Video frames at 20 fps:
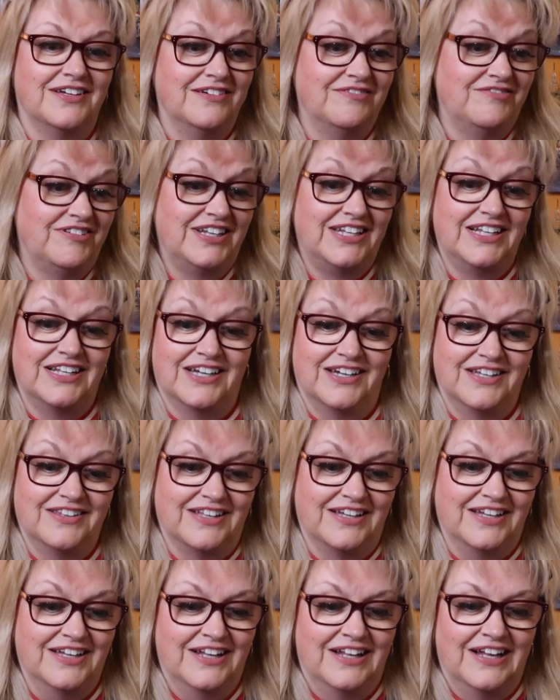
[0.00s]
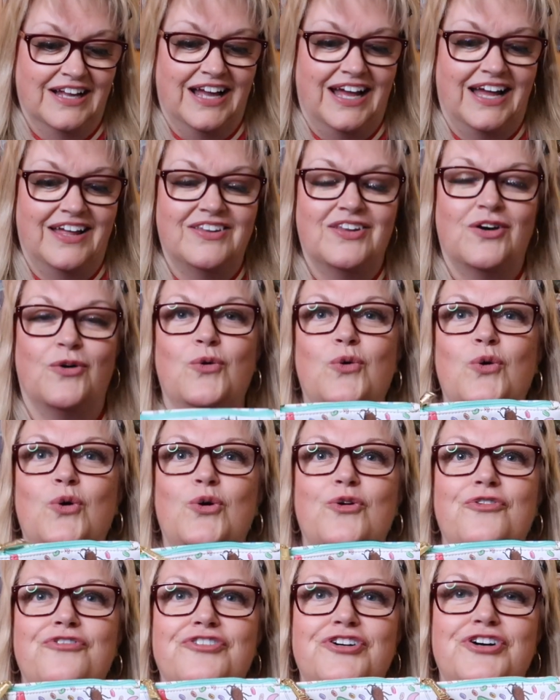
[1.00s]
I really like that. And
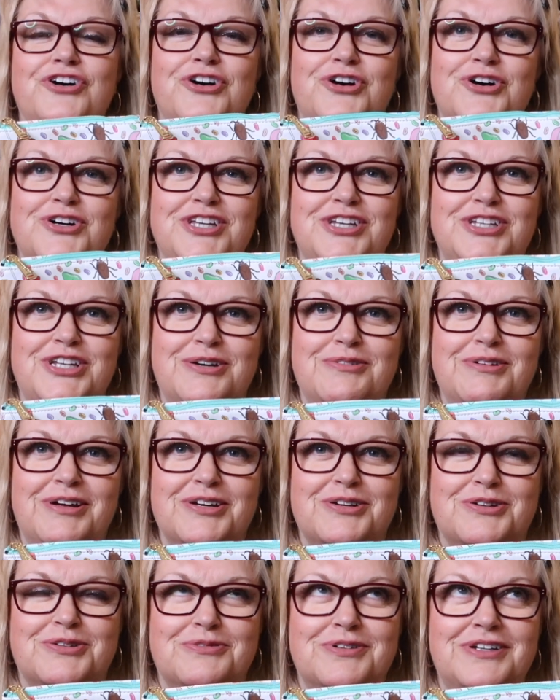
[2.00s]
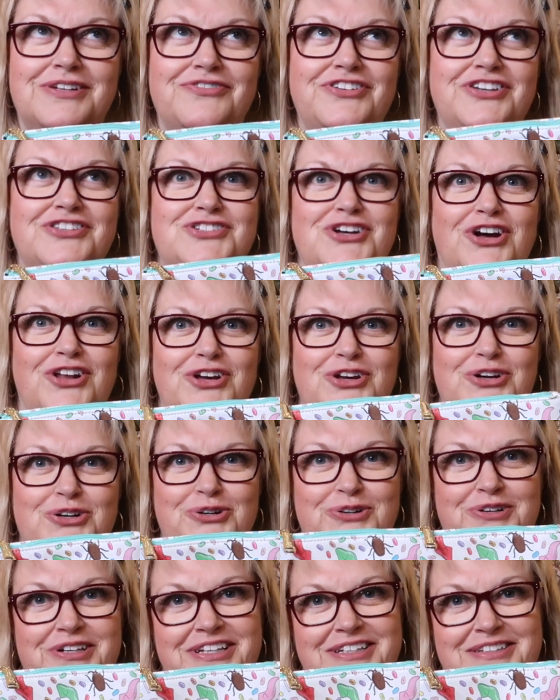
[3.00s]
all for, you know, like all of your dollar
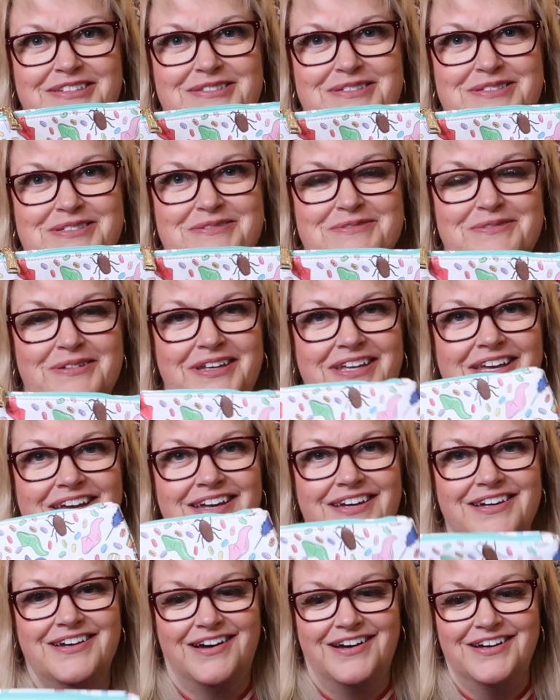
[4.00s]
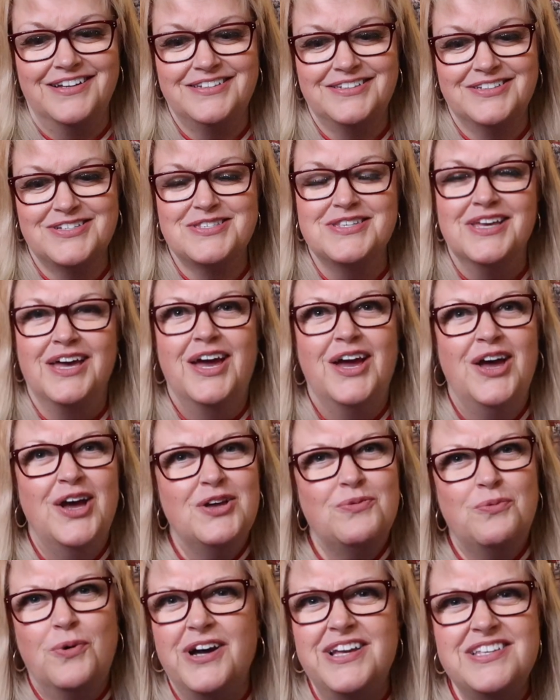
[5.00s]
coins. Yeah, I, because
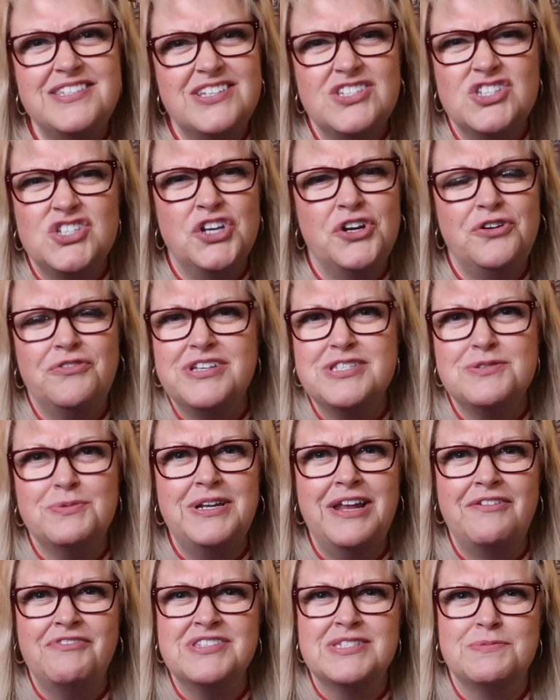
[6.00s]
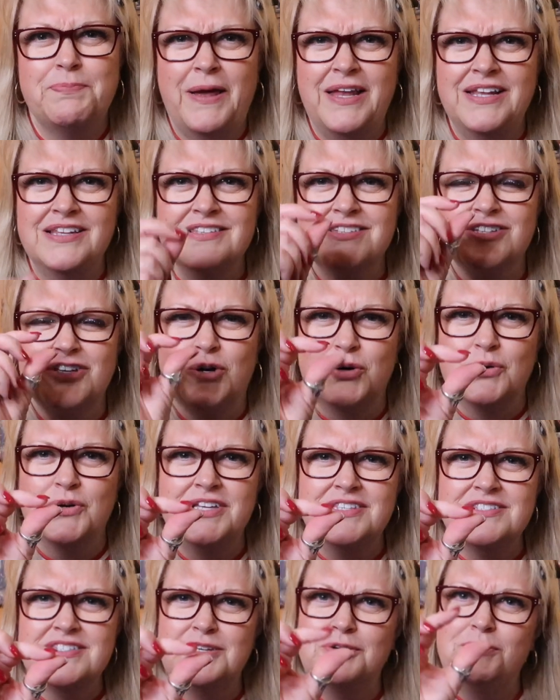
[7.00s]
why is it tourists? We never spend
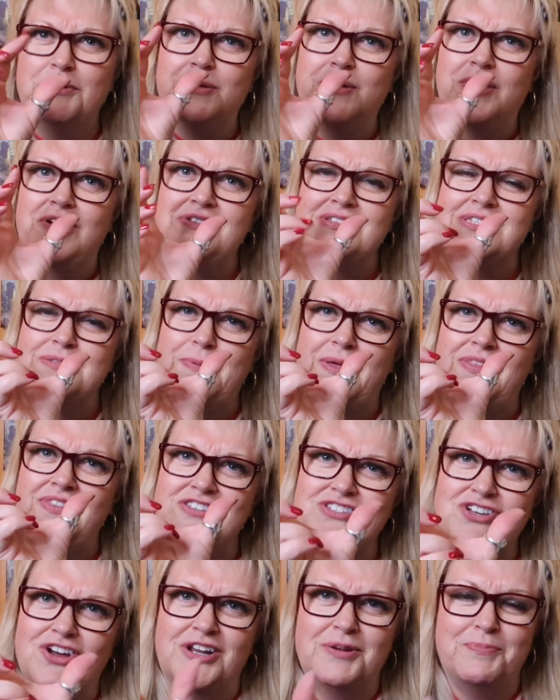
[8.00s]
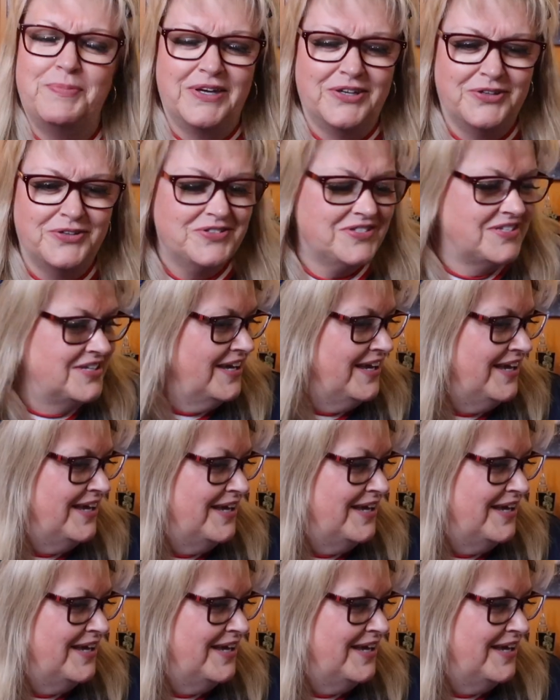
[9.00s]
coins, do we? We only spend the dollar bills.